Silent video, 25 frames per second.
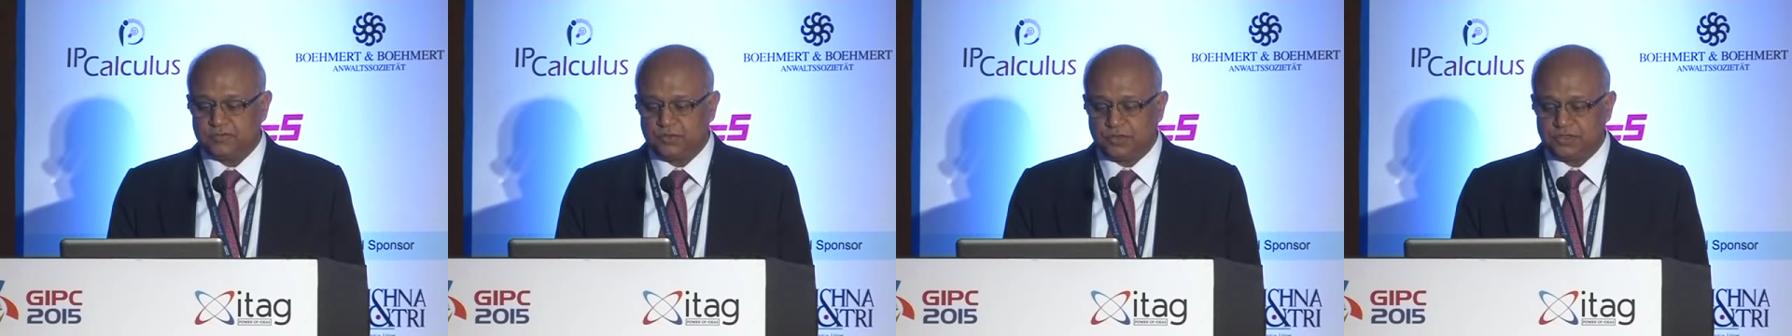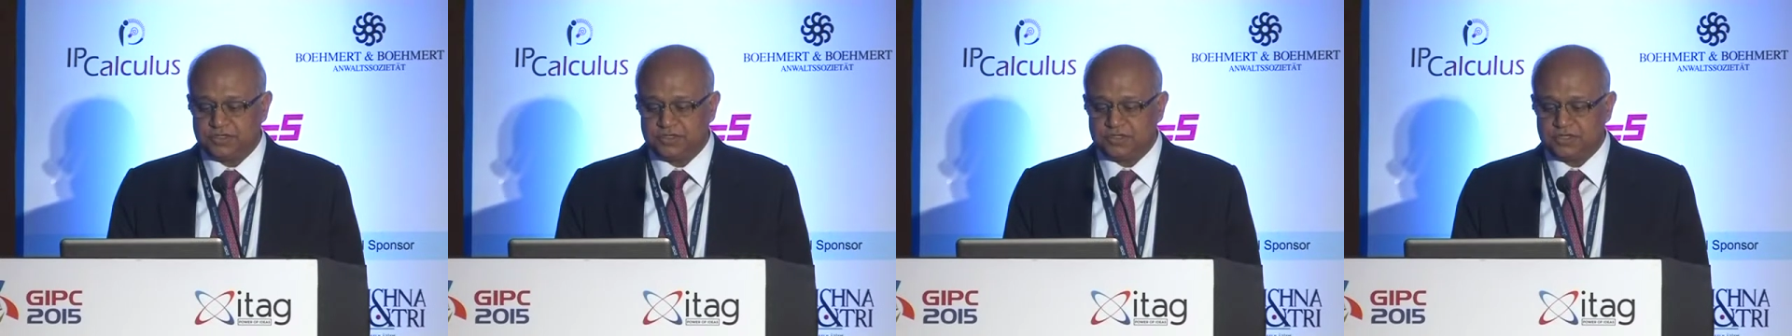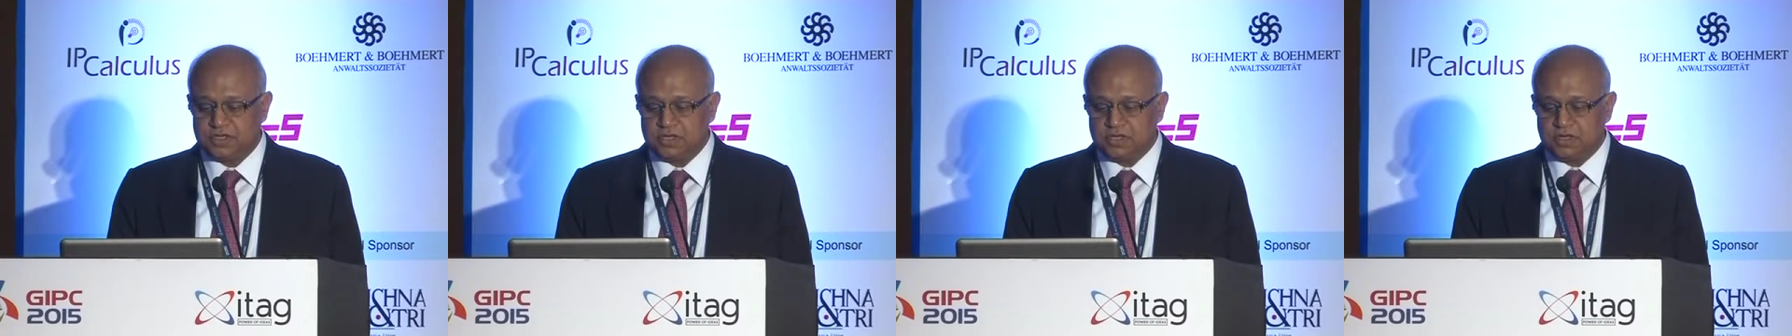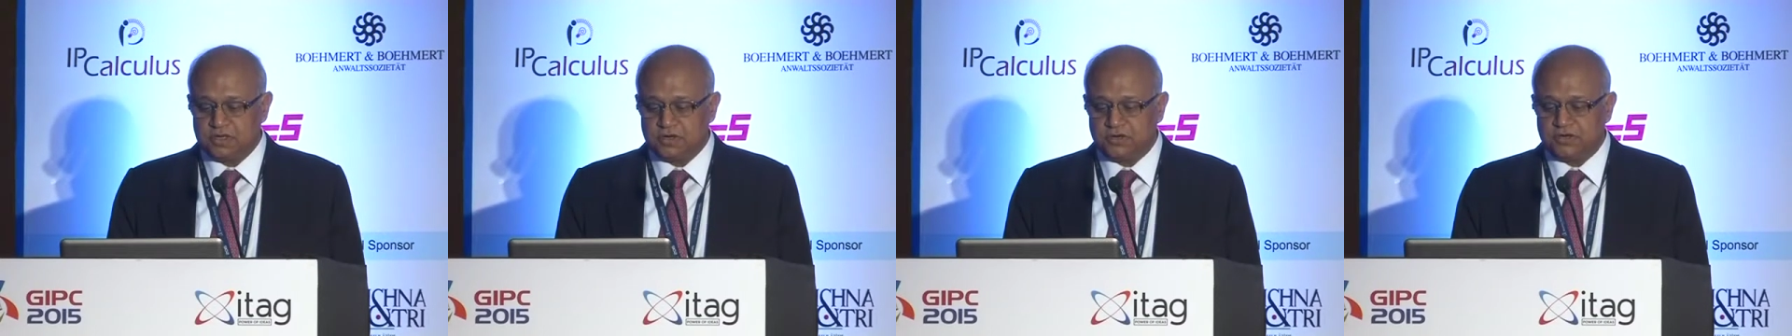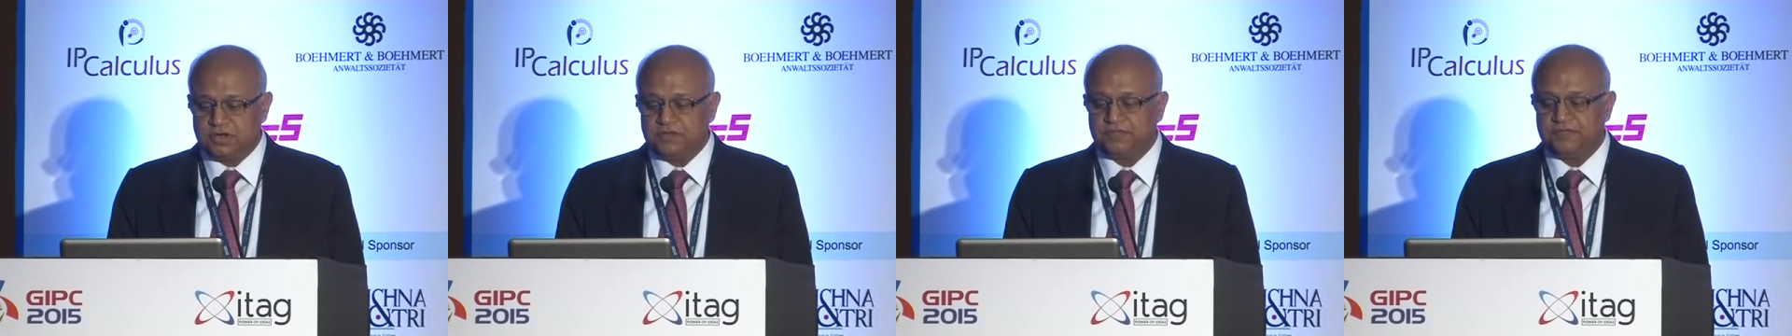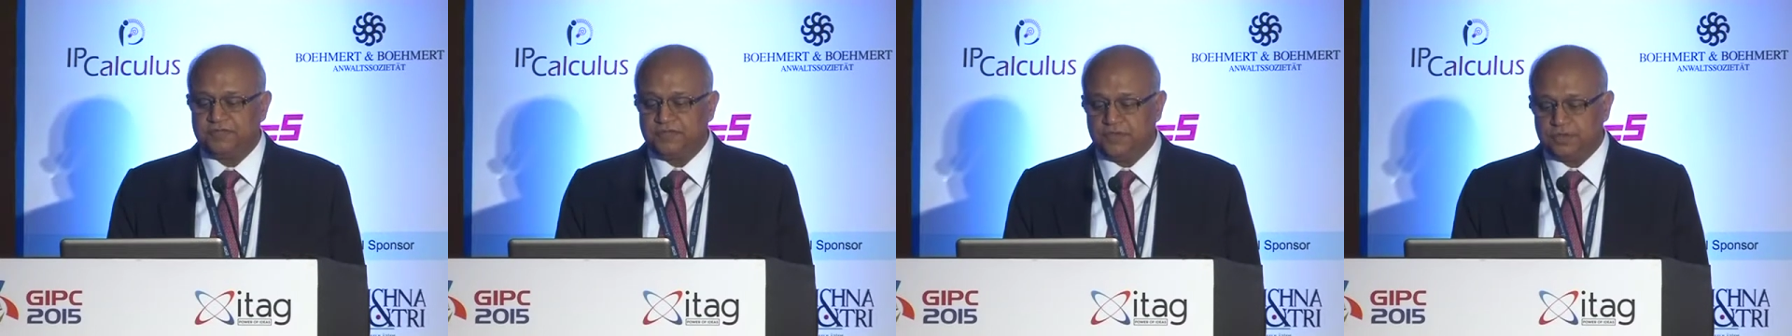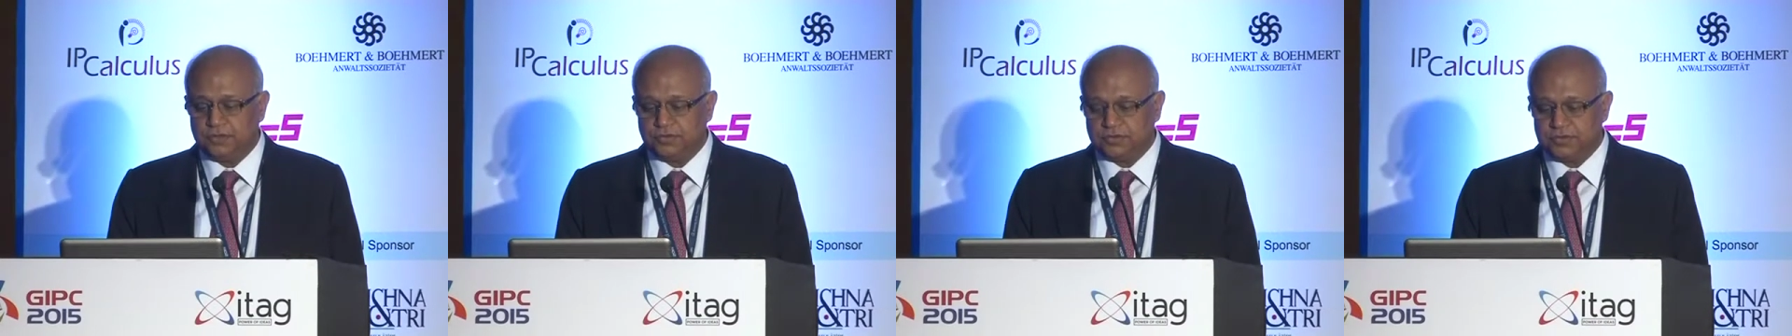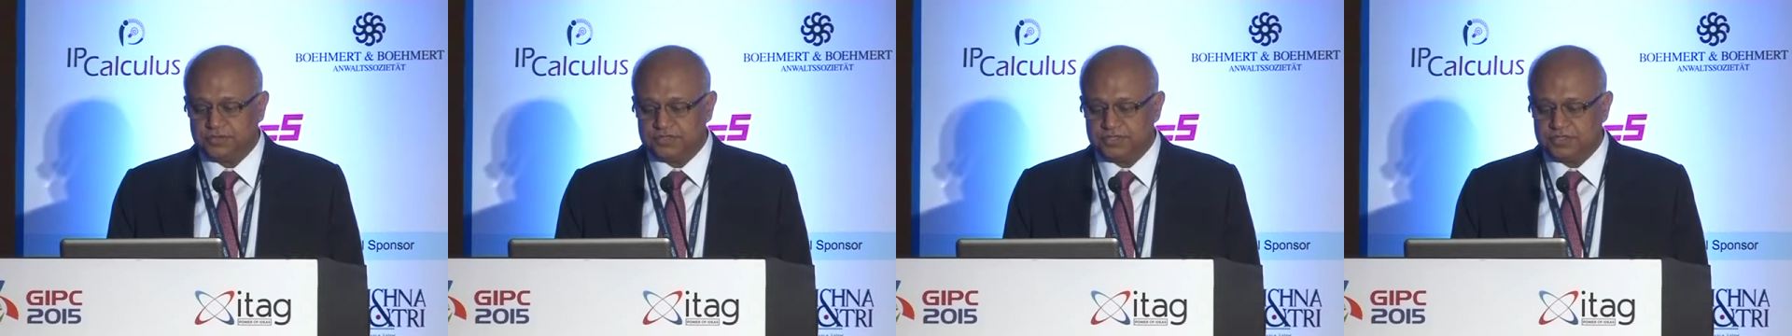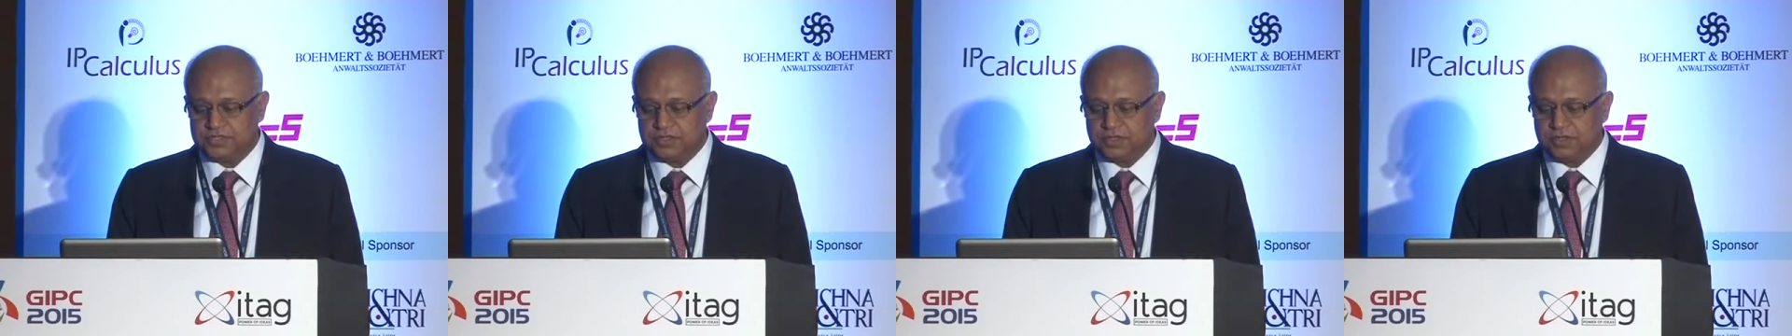was
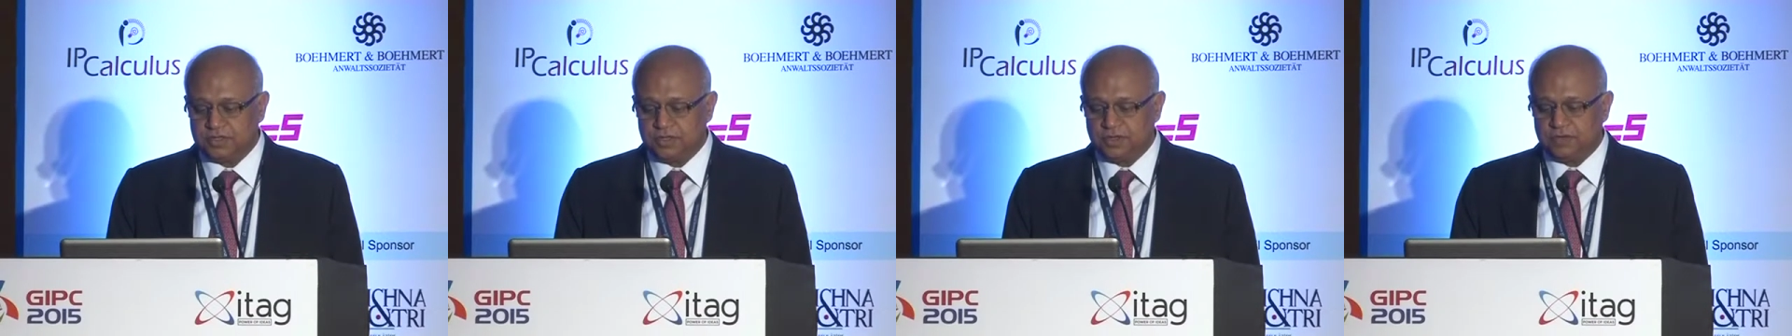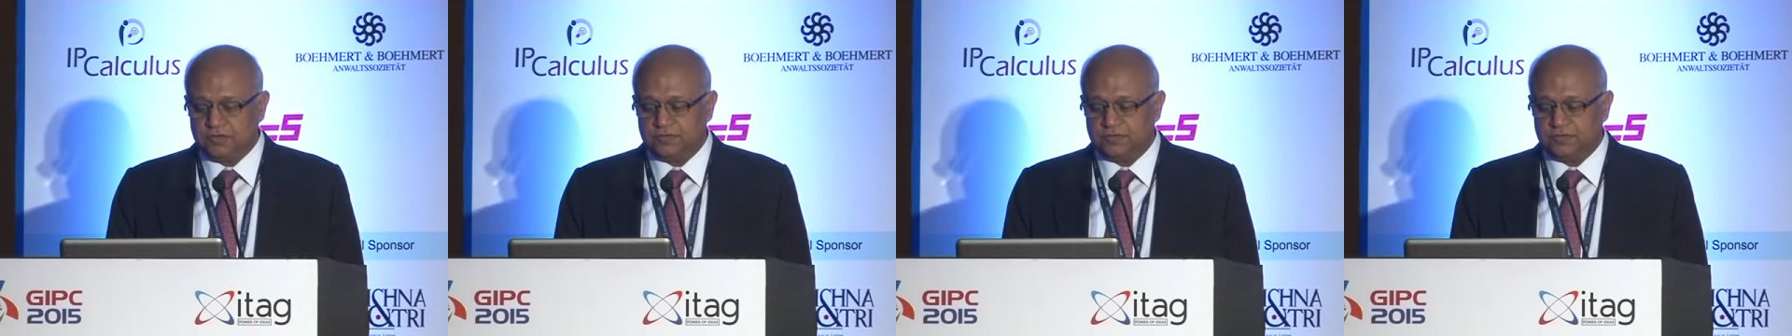refused